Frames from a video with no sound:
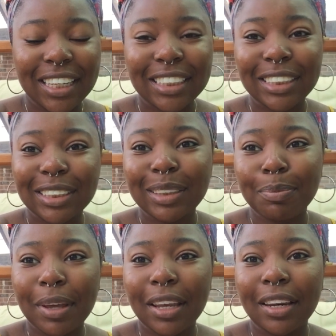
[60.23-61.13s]
It's
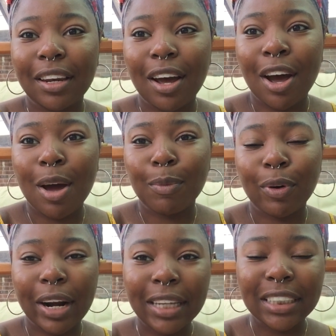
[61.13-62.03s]
just been
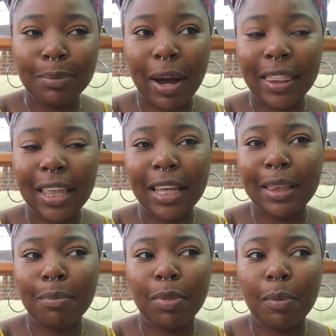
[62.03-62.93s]
crazy, but I
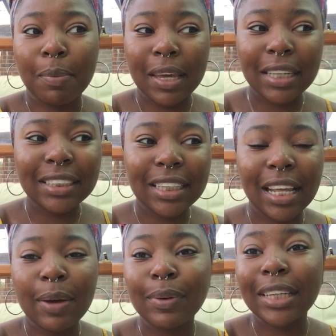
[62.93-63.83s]
think the biggest
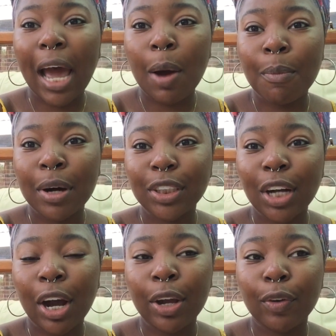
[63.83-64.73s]
thing was how
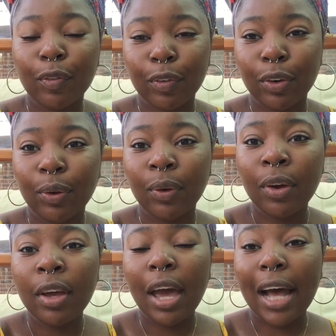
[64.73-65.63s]
much I grew
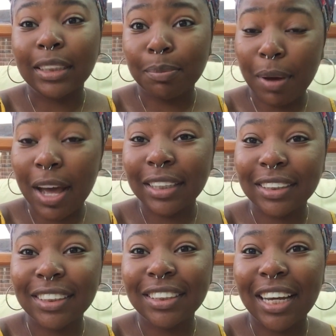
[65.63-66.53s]
as a
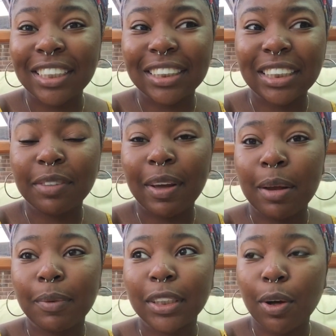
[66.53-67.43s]
person and just
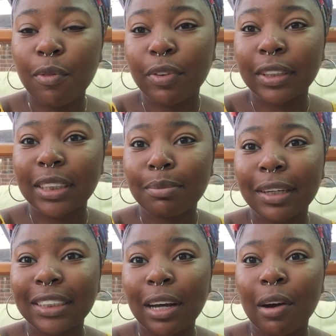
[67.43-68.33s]
developed this confidence in
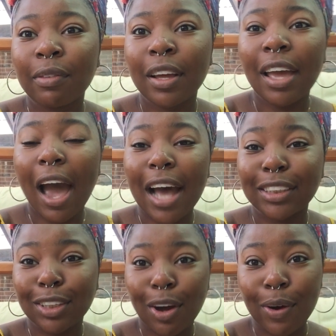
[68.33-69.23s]
myself
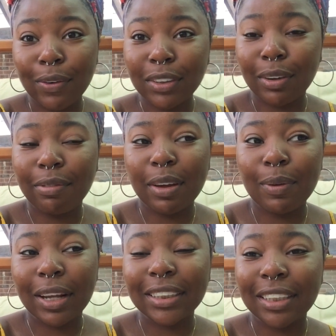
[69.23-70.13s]
as a coach. So I
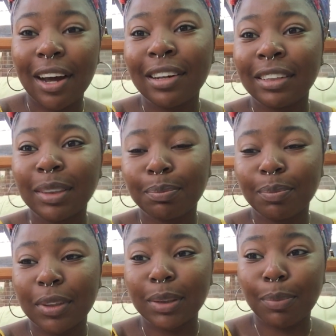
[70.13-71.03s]
think when I started
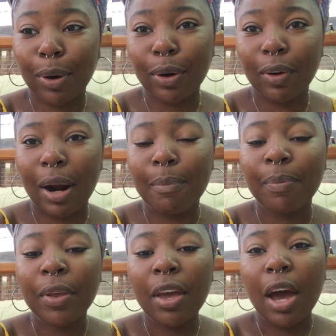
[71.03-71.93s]
this
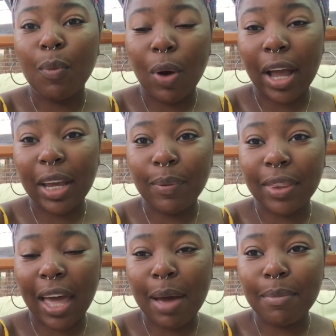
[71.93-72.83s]
program and working
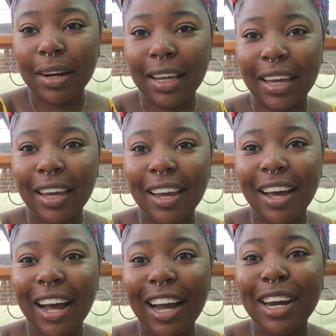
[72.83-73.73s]
with Emily,
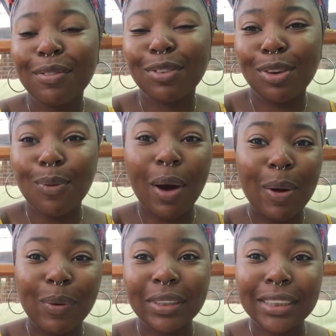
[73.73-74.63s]
I kind of knew what
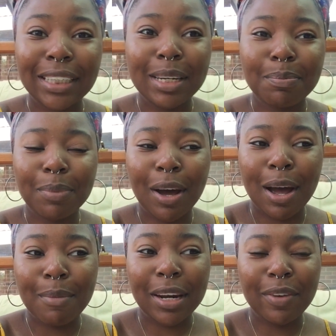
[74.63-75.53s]
I wanted, but
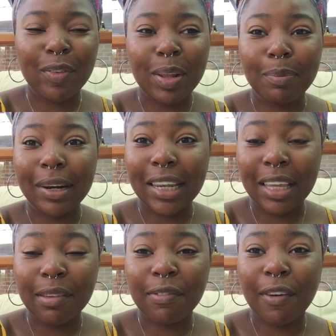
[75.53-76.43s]
I didn't really
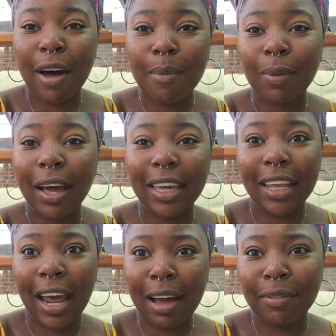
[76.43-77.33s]
believe that I
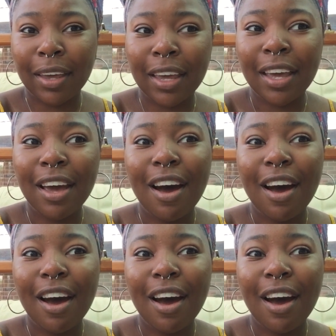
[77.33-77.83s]
could have it.